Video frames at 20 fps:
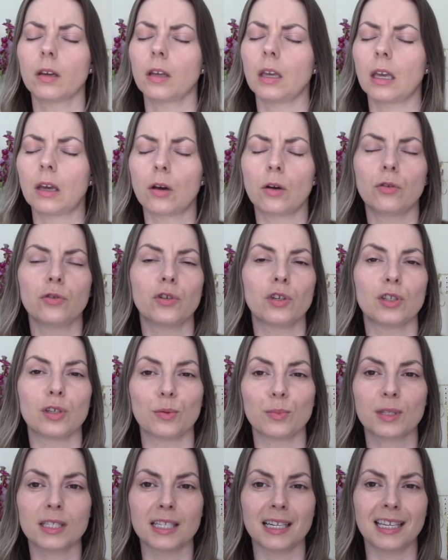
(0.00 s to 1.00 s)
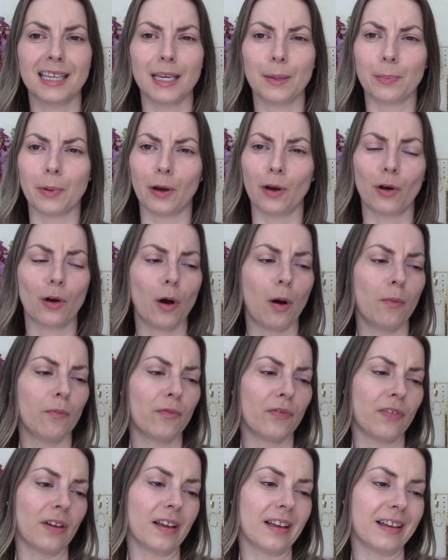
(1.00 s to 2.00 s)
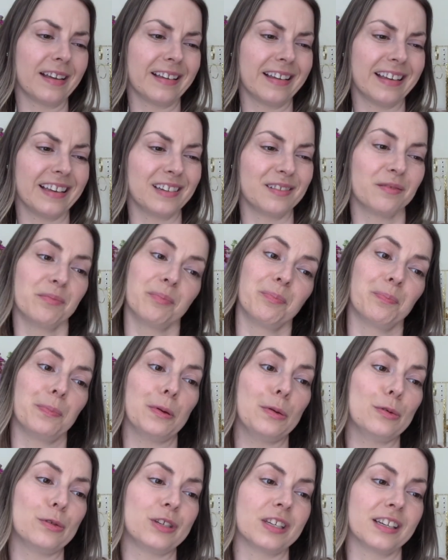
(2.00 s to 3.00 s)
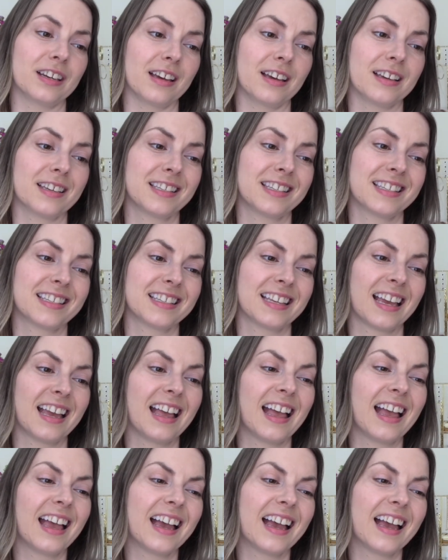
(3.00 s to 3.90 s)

It conjures up sleep and comfort and bouginess.